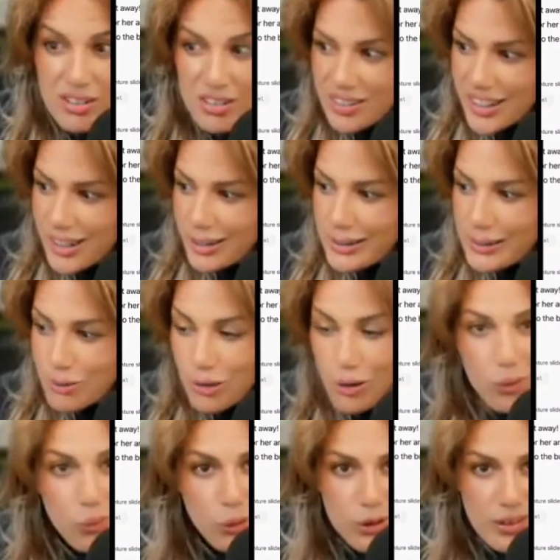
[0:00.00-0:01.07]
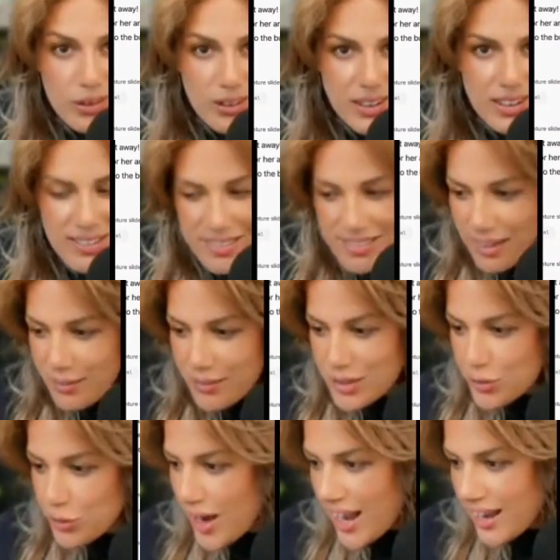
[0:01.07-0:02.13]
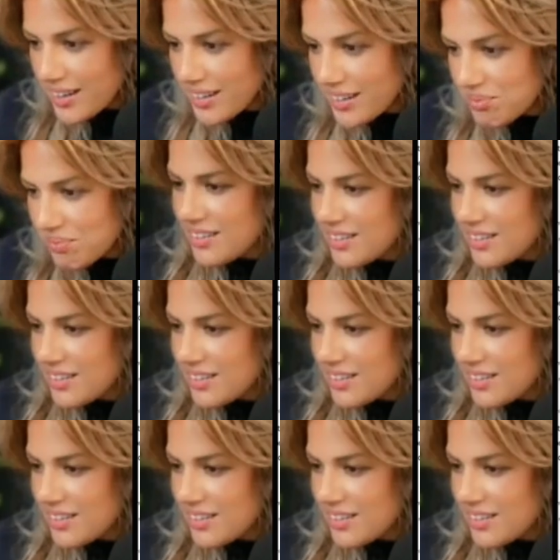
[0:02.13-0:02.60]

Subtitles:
like a unicorn instead of a dragon,